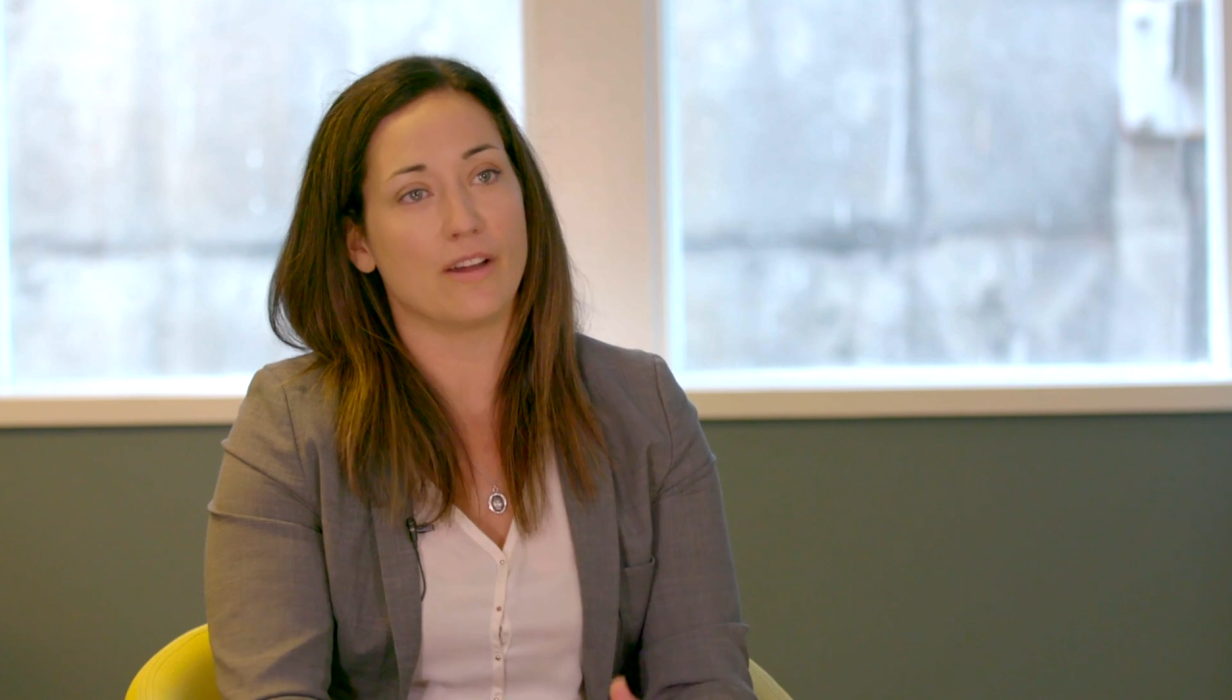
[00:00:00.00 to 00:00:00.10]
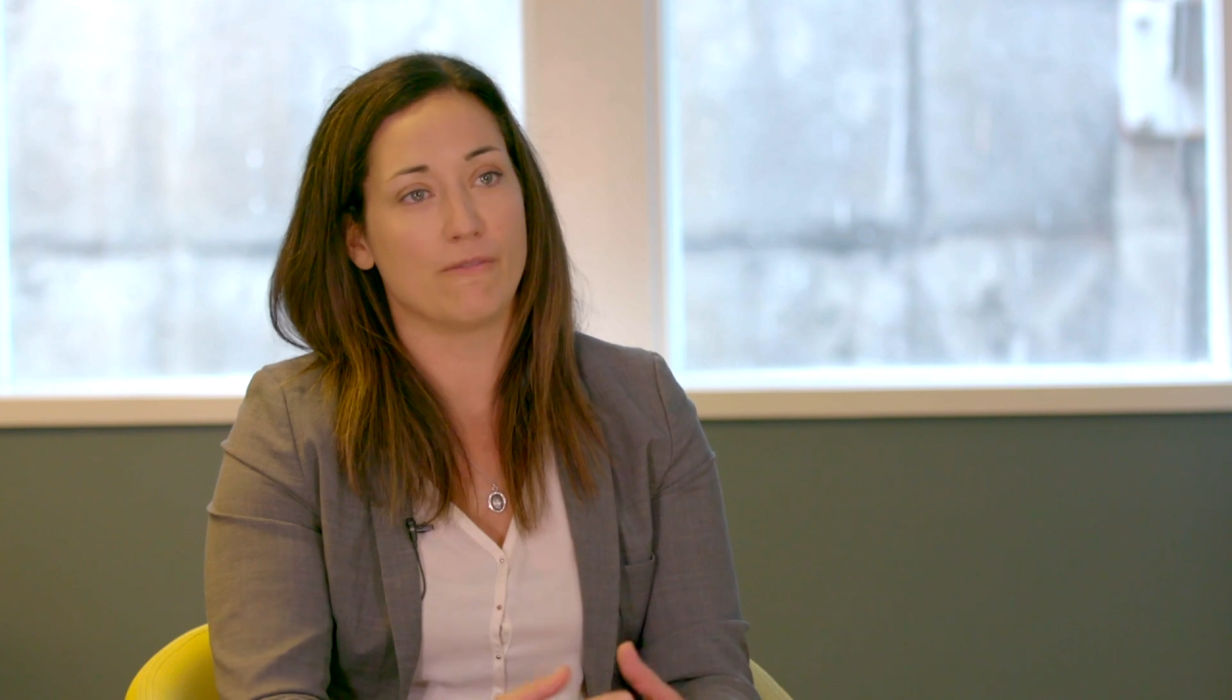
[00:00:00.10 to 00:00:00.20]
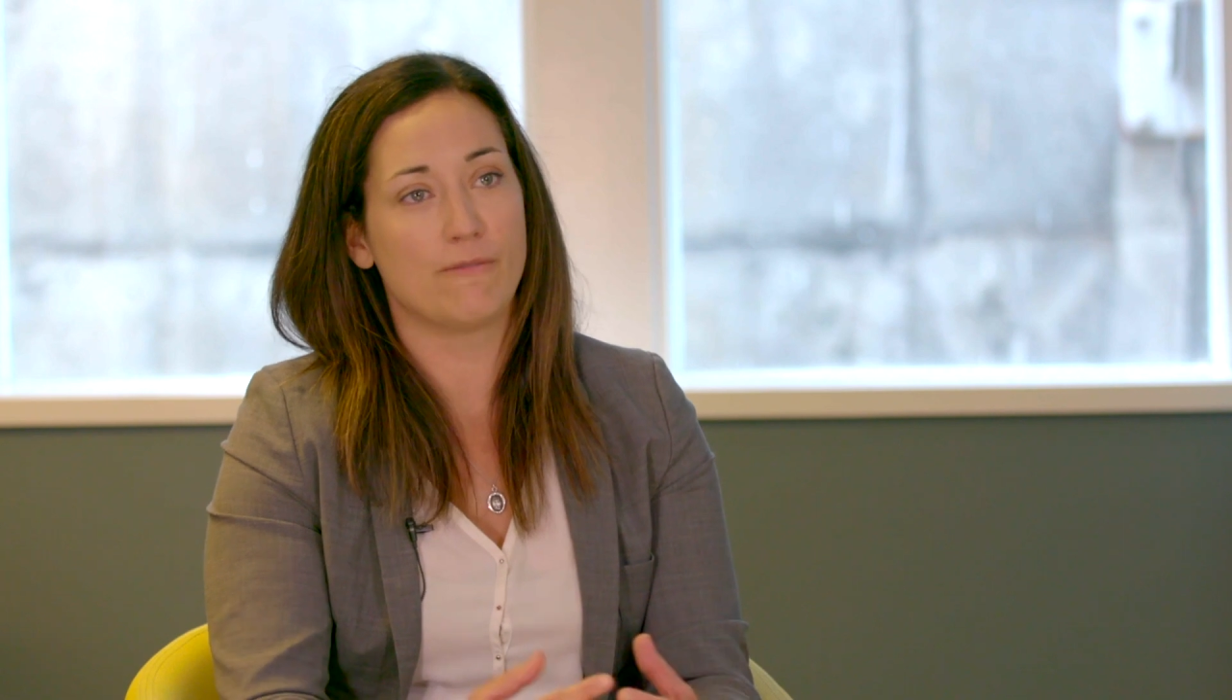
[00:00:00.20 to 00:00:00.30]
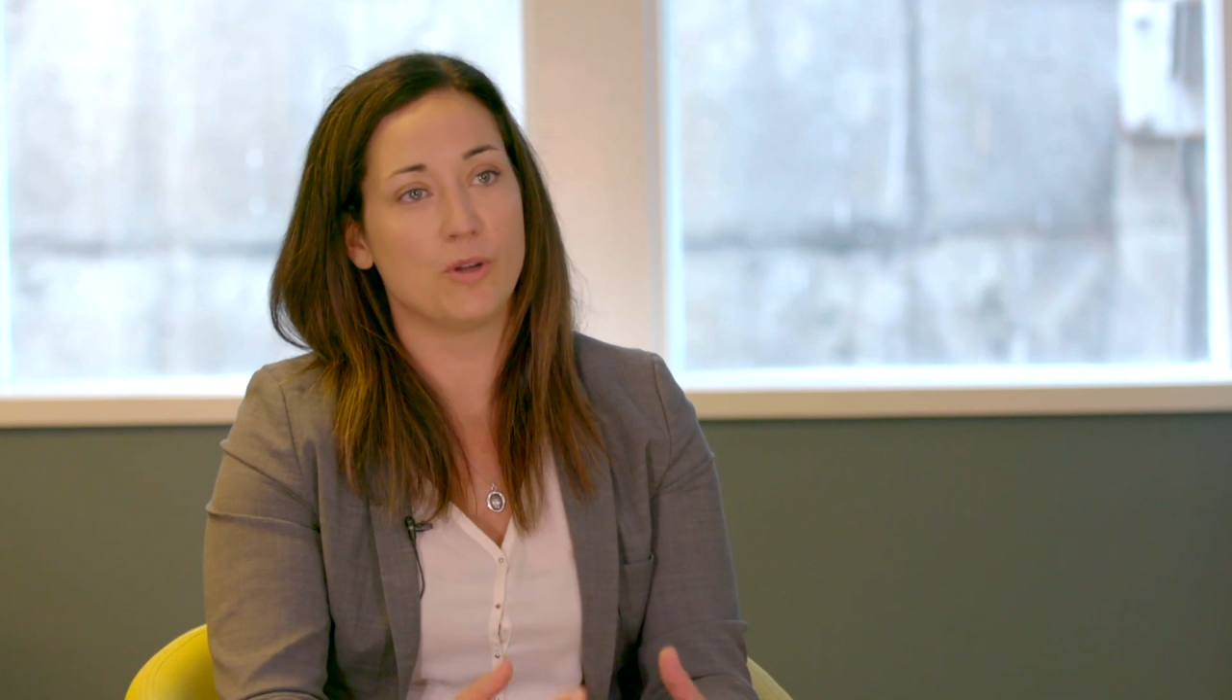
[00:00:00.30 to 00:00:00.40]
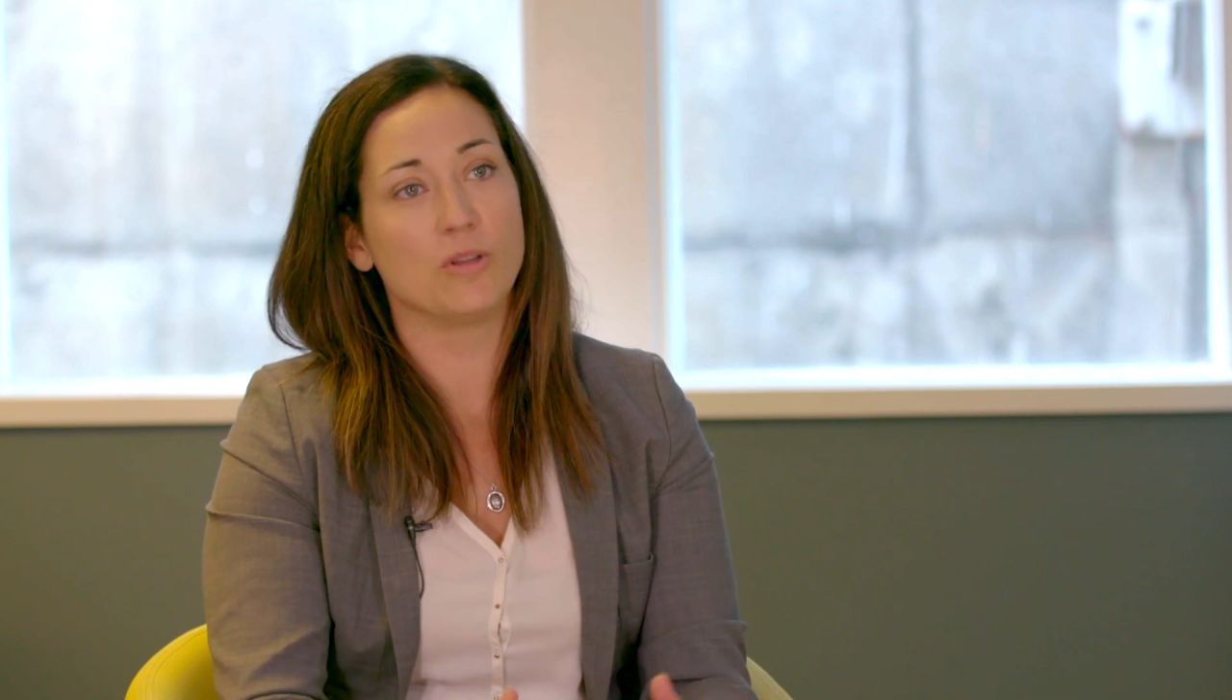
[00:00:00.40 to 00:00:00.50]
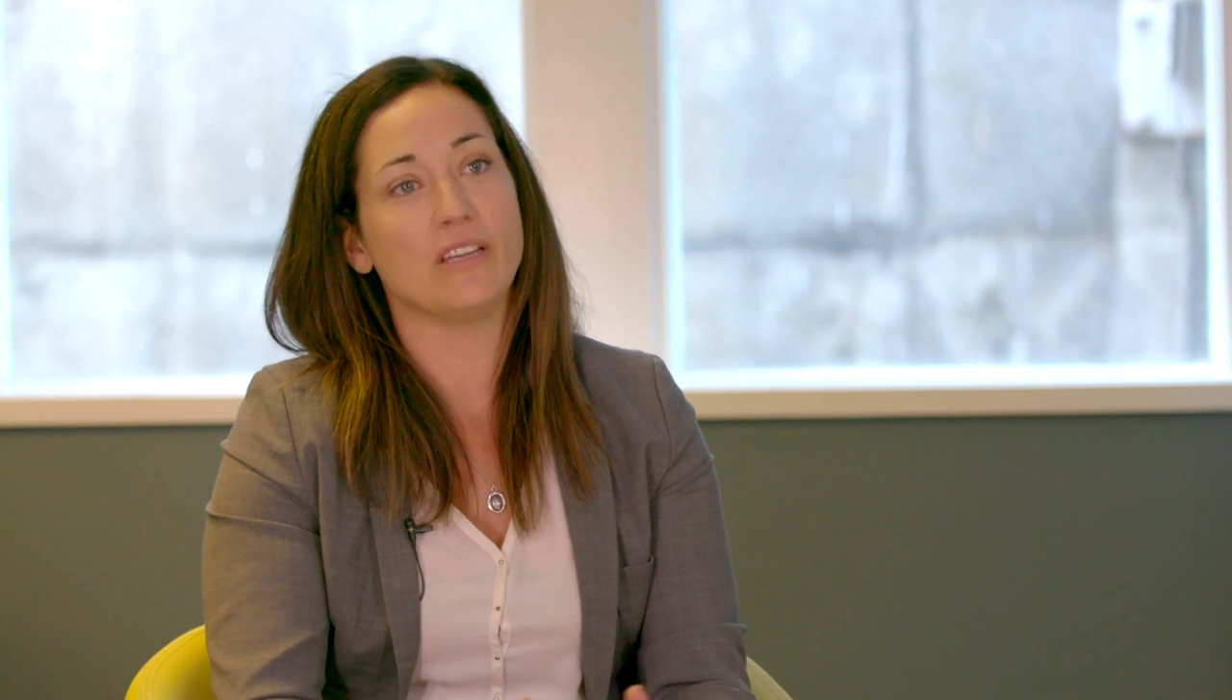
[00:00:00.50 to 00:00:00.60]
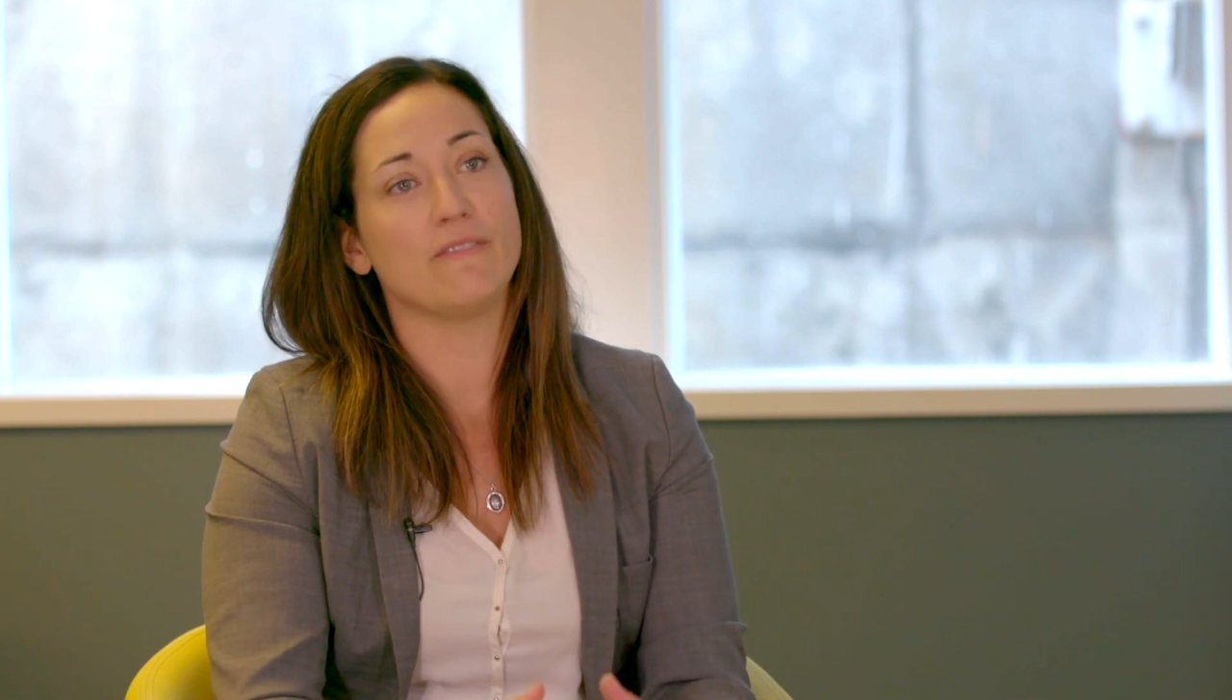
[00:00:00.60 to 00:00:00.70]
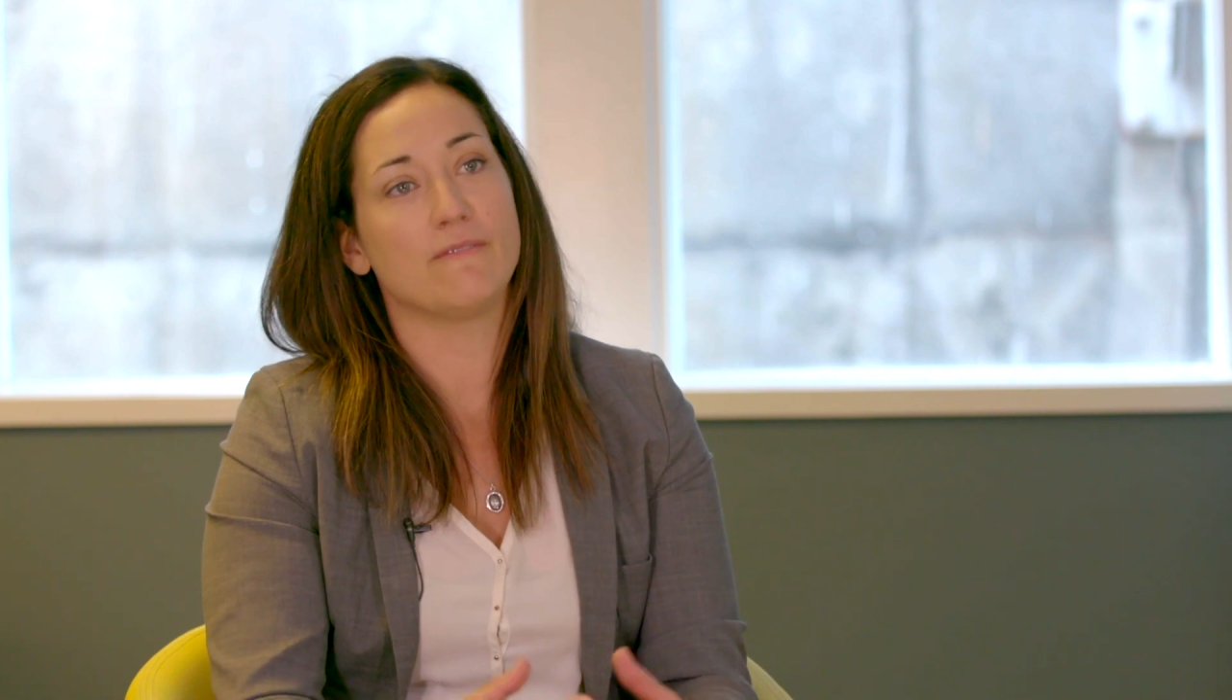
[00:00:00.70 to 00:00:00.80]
a fully